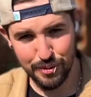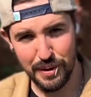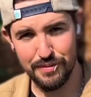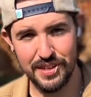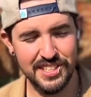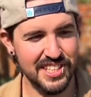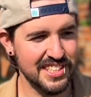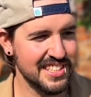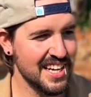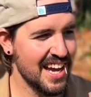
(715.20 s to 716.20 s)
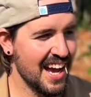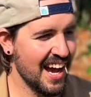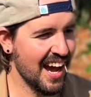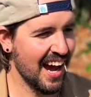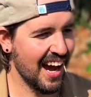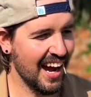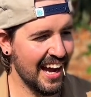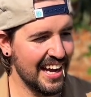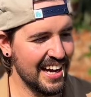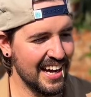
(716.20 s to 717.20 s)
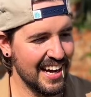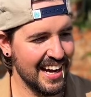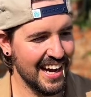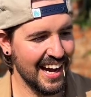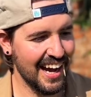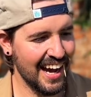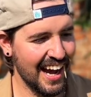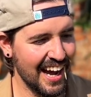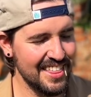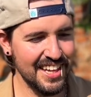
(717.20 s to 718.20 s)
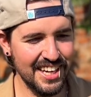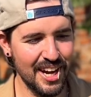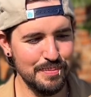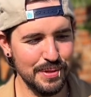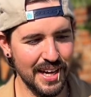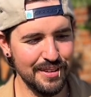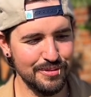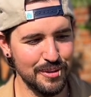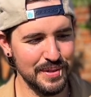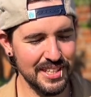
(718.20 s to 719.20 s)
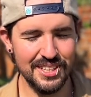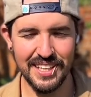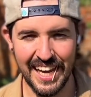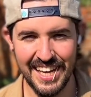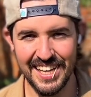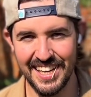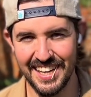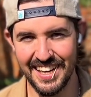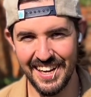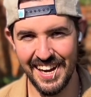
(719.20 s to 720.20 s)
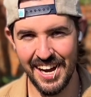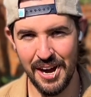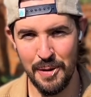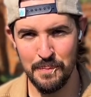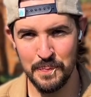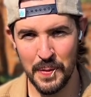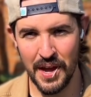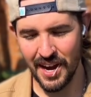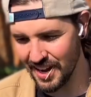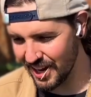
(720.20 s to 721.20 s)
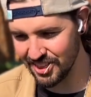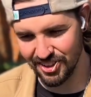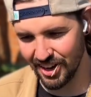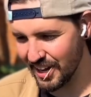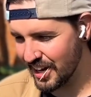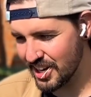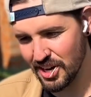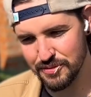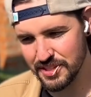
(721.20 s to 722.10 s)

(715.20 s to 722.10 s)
for my visas, I think I applied for them a little late. I thought I had enough